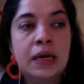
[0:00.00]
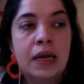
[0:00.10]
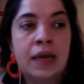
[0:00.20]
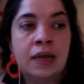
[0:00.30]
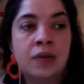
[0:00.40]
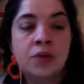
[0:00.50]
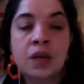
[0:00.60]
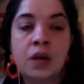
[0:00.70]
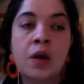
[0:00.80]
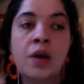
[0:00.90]
and took
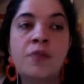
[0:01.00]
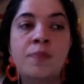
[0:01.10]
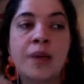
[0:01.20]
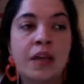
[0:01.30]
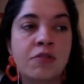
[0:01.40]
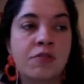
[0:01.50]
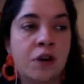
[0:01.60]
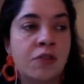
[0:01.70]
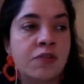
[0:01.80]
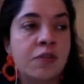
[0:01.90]
a lot of back and
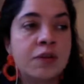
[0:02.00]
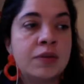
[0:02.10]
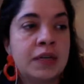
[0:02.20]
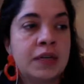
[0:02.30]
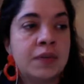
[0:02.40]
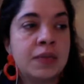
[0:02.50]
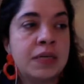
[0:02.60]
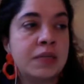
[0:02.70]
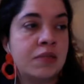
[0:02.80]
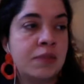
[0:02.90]
forth around here,
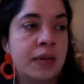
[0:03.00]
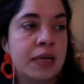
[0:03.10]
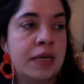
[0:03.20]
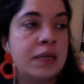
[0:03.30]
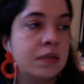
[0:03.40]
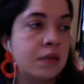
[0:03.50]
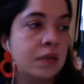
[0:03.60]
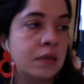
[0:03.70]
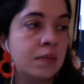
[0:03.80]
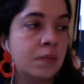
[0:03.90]
because everybody here is,
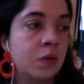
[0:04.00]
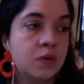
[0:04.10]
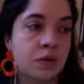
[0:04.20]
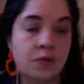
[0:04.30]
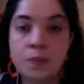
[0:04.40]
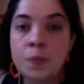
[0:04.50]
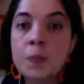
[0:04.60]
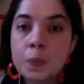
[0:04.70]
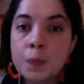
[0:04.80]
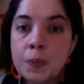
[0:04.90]
most of
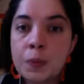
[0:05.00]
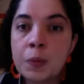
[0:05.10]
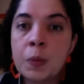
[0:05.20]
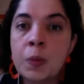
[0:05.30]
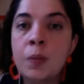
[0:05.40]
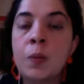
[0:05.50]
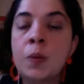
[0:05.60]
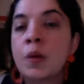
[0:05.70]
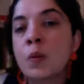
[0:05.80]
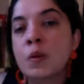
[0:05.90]
people who I
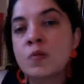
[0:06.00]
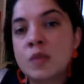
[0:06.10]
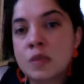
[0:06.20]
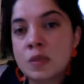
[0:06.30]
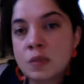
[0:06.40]
work with is